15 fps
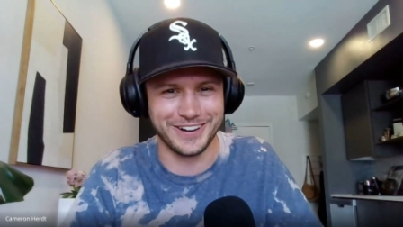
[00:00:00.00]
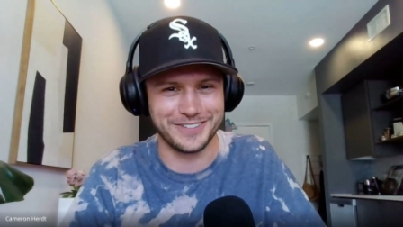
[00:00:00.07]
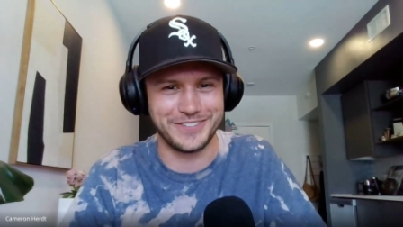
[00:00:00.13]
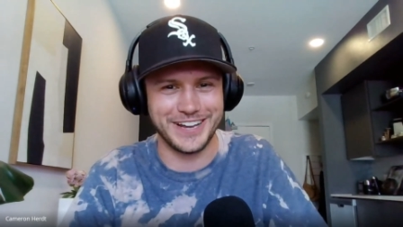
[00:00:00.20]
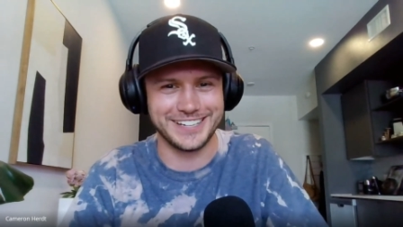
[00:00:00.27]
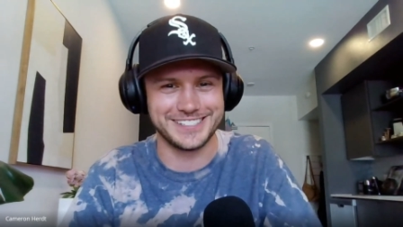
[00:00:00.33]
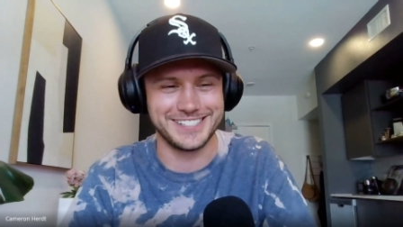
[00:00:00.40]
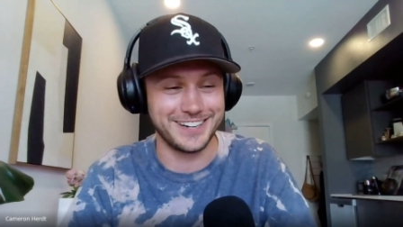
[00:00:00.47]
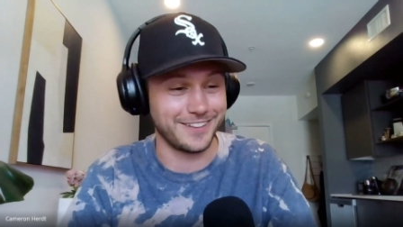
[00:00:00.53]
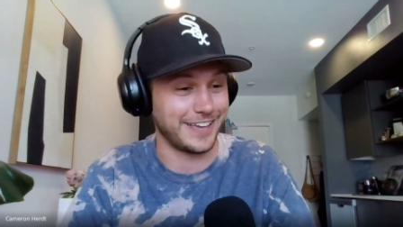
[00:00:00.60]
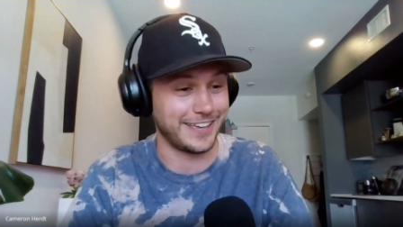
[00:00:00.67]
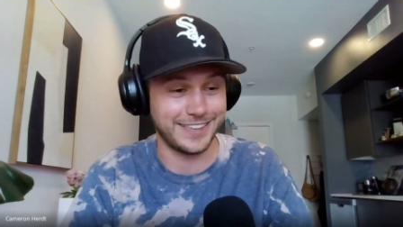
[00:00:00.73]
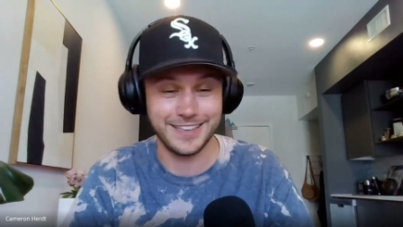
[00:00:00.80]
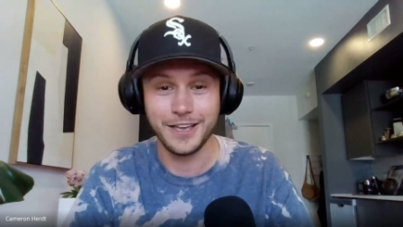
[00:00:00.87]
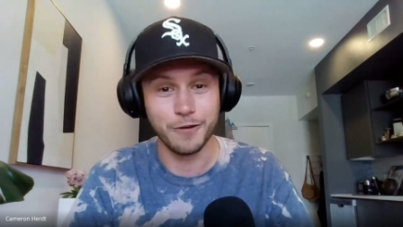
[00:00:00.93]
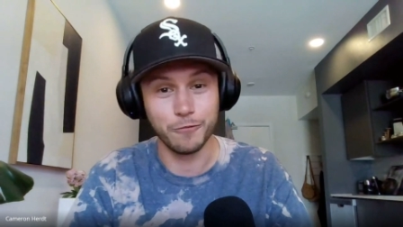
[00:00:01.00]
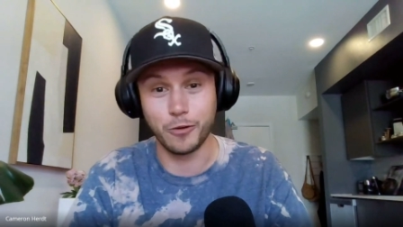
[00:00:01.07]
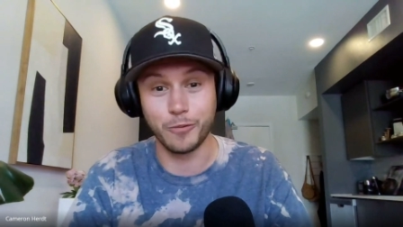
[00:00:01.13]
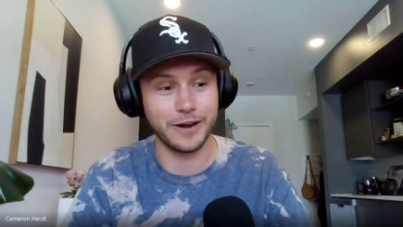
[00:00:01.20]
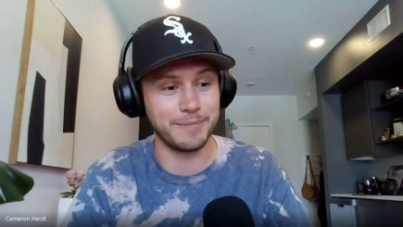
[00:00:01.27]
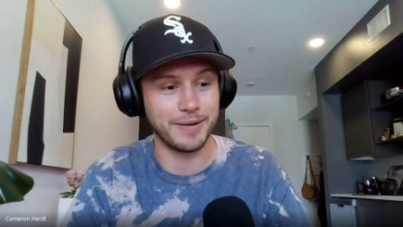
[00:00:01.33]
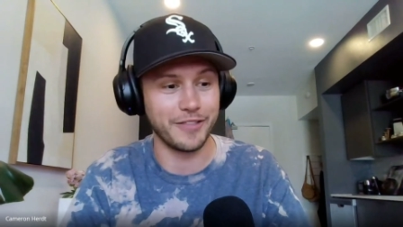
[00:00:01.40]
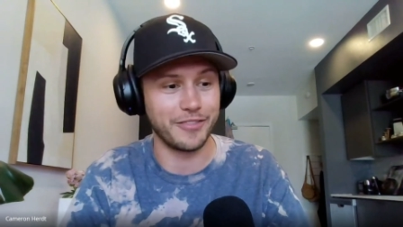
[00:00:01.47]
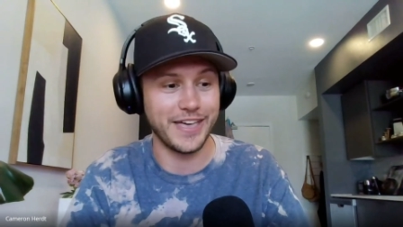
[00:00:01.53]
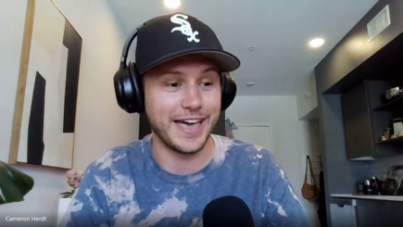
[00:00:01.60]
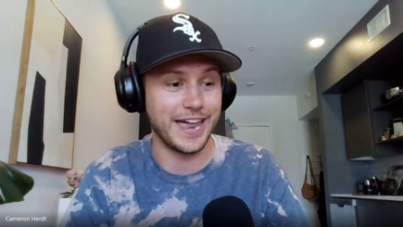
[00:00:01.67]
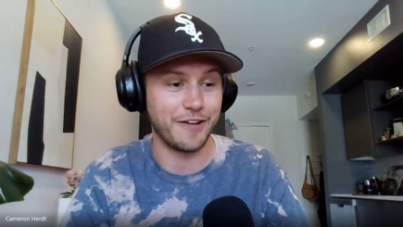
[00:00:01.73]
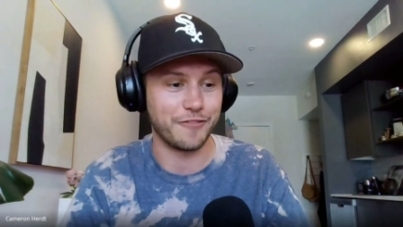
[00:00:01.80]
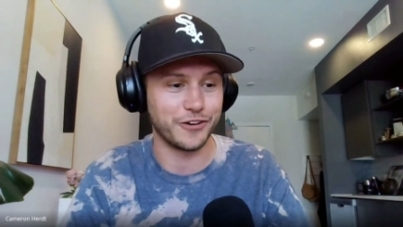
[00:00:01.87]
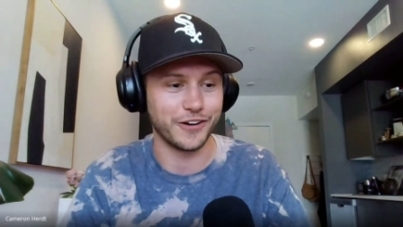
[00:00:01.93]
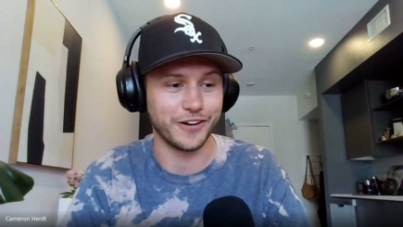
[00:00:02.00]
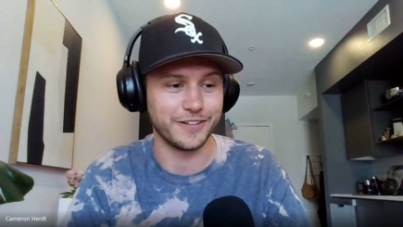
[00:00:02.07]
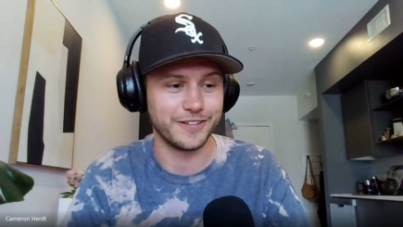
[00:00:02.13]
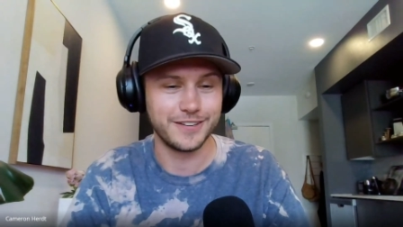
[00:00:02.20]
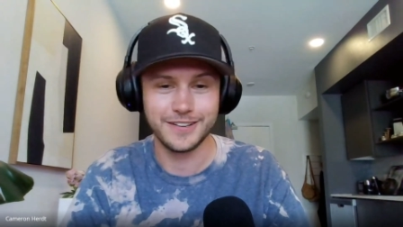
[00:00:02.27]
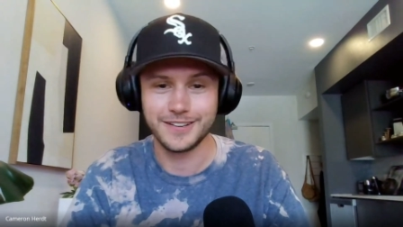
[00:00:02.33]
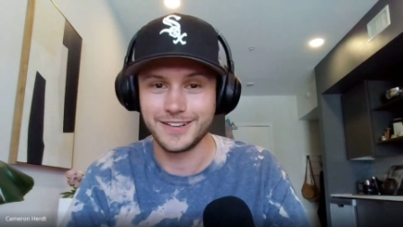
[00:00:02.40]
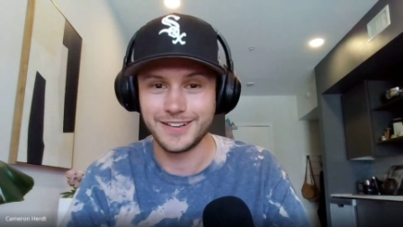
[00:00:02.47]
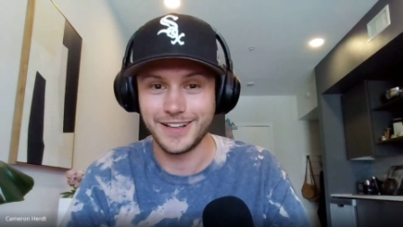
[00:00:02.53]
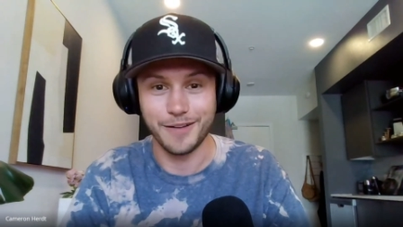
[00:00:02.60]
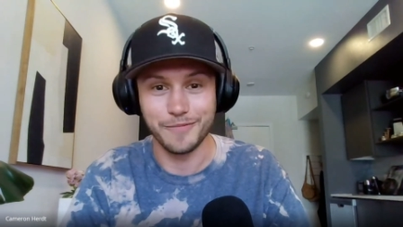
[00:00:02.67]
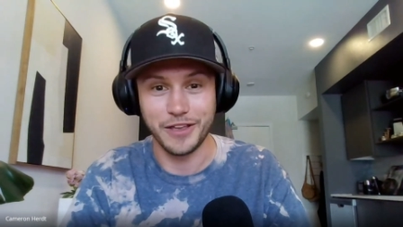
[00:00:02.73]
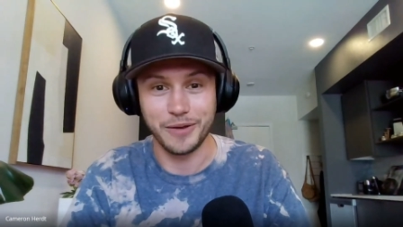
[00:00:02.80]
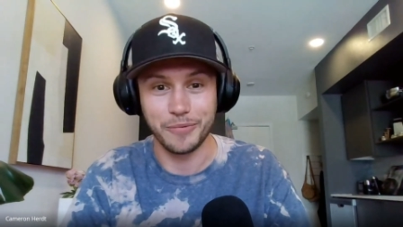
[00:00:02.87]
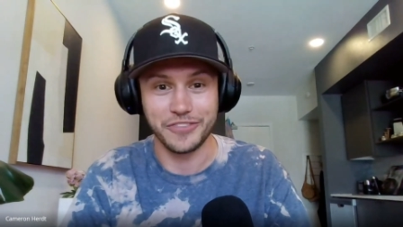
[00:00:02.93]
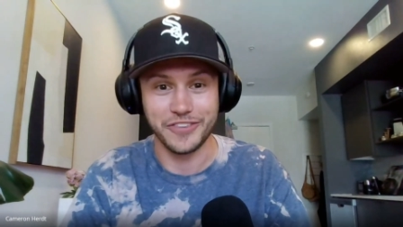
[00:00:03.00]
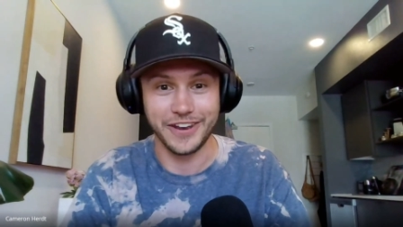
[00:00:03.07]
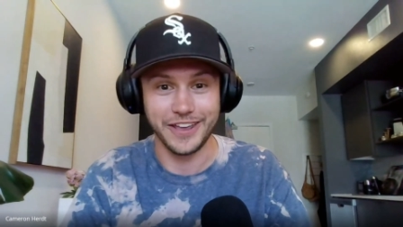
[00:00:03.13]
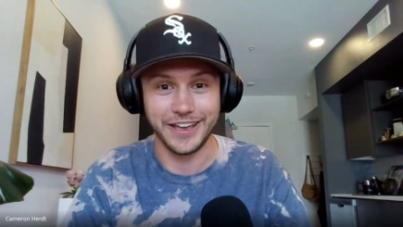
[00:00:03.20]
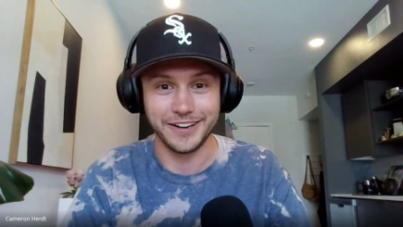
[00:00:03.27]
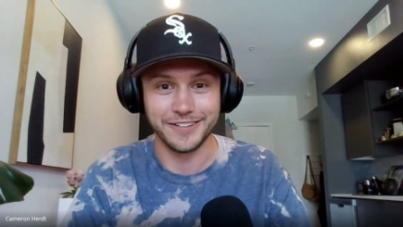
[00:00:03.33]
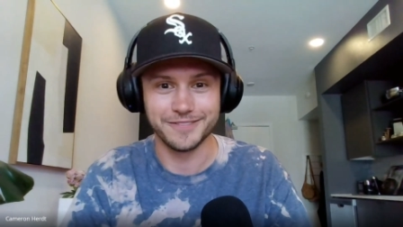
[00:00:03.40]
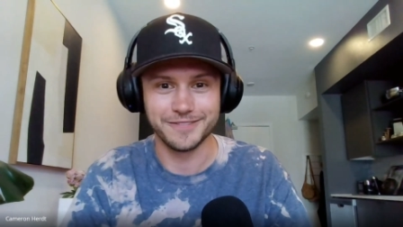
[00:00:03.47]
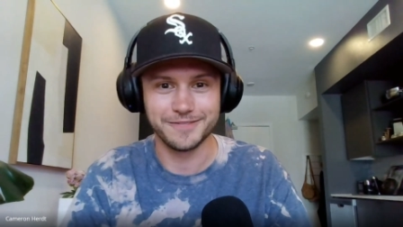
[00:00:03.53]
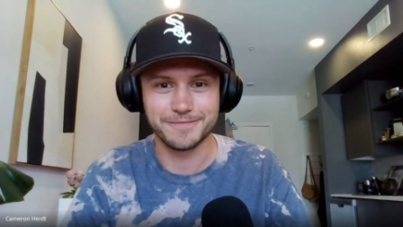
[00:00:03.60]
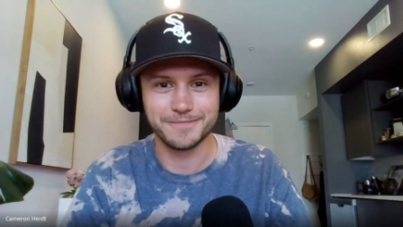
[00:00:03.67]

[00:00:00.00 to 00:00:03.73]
we're about. To, you're like, we'll worry about that after I'm done with tonight. Any,